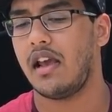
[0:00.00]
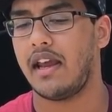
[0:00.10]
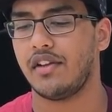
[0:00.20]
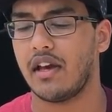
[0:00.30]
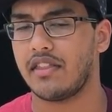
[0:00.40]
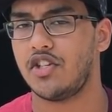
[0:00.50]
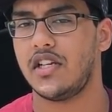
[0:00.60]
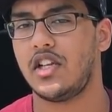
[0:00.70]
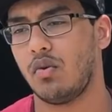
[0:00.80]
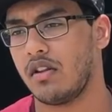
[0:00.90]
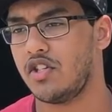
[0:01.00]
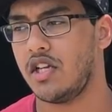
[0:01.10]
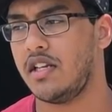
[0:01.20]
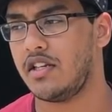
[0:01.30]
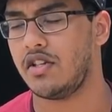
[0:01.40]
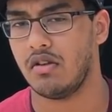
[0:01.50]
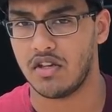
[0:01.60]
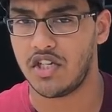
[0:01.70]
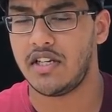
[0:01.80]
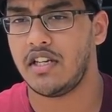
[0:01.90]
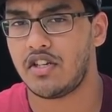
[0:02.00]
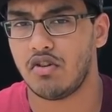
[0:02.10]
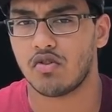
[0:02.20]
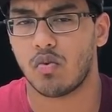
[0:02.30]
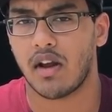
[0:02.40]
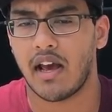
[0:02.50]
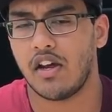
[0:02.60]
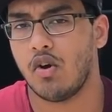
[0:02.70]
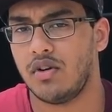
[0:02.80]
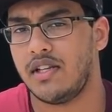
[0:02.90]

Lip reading: And you got the GT1 and the GT2. The GT2 is what I own